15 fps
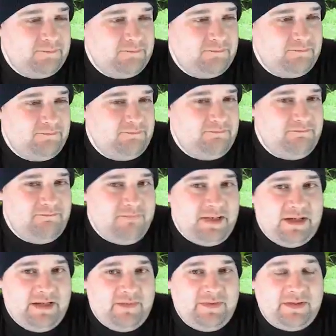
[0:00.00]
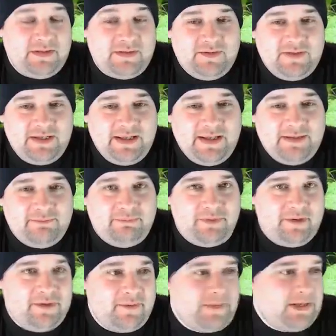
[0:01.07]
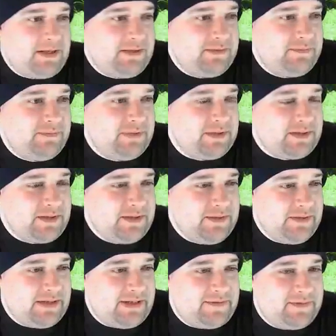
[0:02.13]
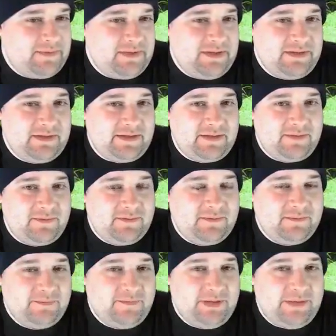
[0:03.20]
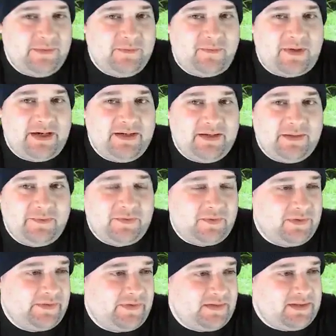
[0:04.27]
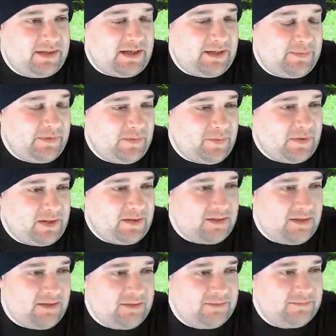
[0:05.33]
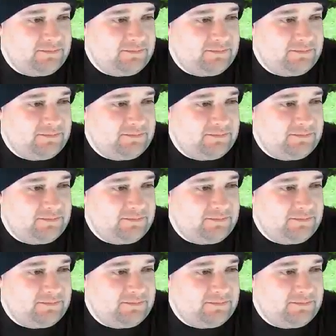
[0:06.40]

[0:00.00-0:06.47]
Maybe. You can burn them out, but it would have to be like maybe right up towards the top of the water column.